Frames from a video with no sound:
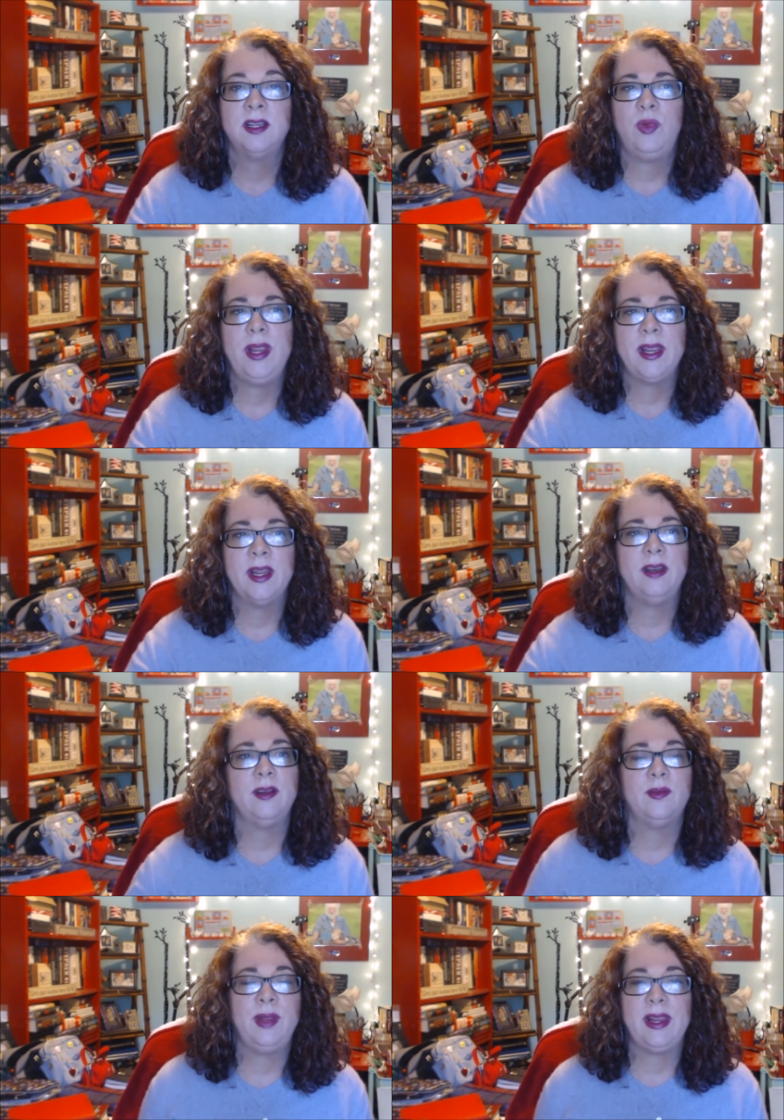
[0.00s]
we
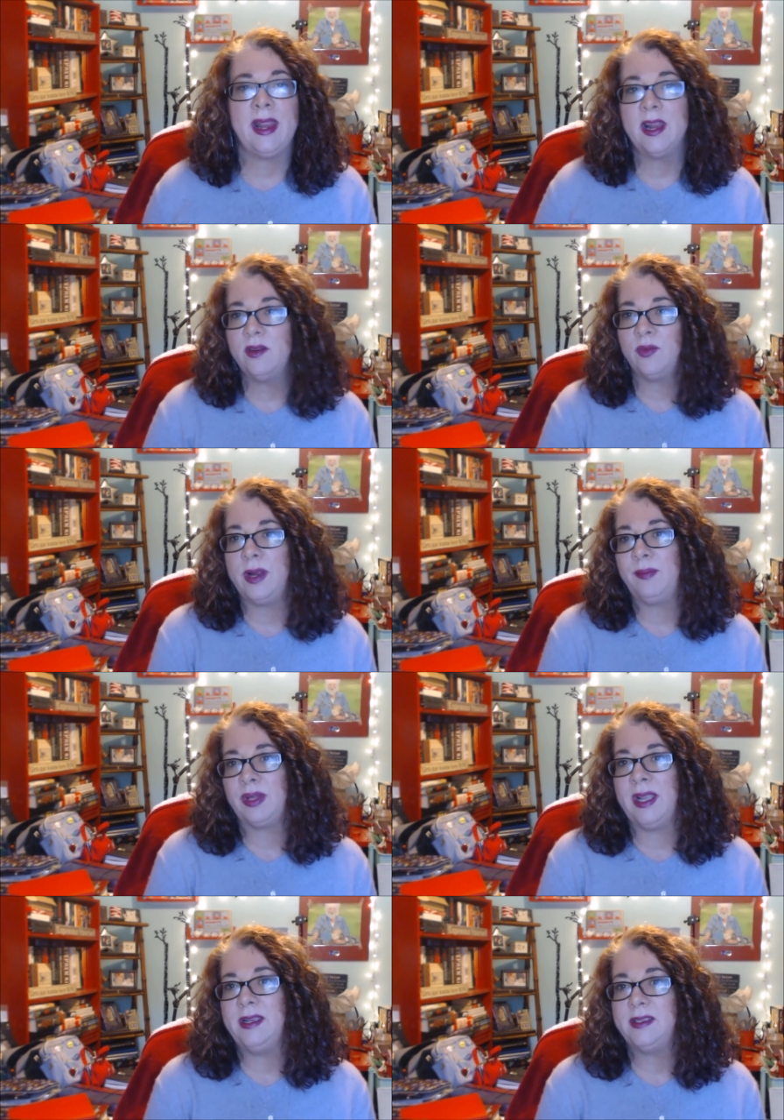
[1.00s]
can we can't
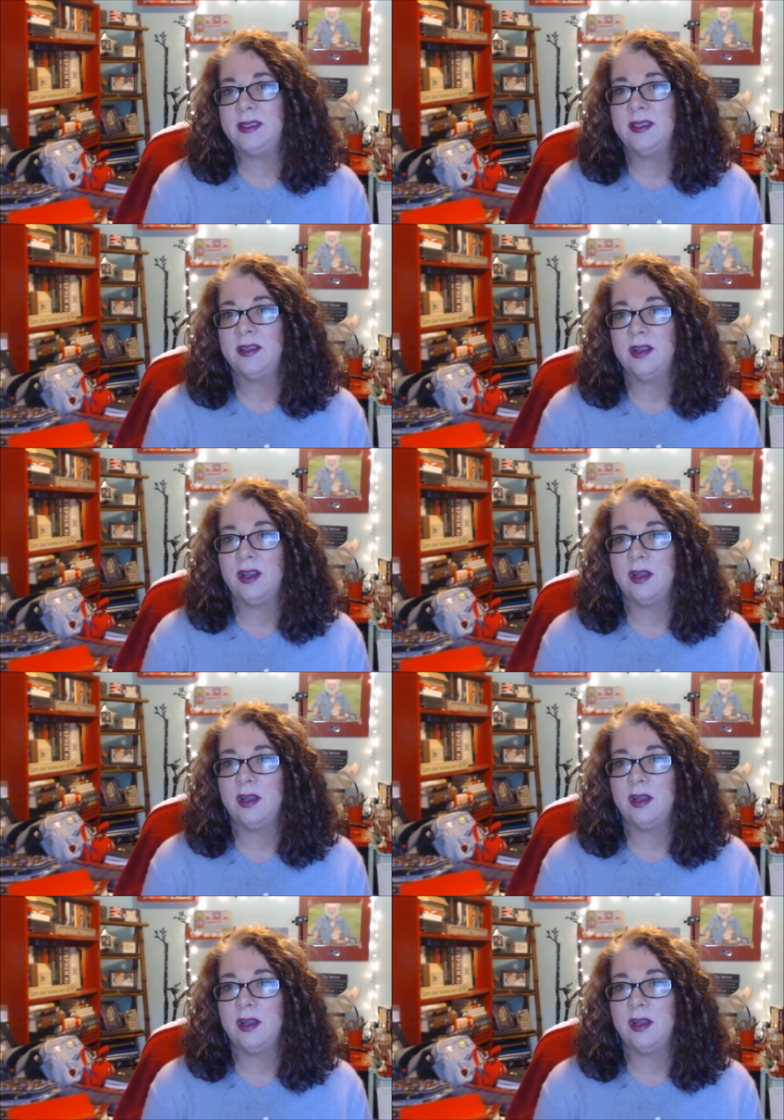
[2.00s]
replace